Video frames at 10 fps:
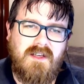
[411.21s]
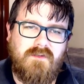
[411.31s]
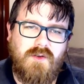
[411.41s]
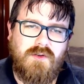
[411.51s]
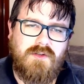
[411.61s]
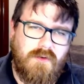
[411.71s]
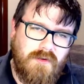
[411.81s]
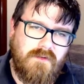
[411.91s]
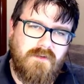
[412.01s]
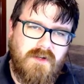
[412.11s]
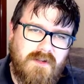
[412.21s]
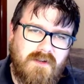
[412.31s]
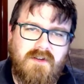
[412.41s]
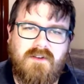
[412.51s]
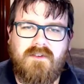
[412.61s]
If you don't override the
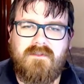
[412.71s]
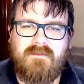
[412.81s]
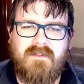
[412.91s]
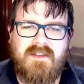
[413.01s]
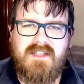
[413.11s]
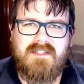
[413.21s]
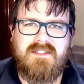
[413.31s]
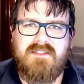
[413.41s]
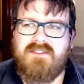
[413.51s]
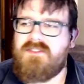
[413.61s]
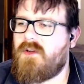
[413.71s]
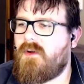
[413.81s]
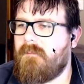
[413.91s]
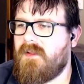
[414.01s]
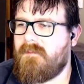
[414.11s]
icon, the text doesn't show
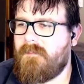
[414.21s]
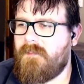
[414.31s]
up there.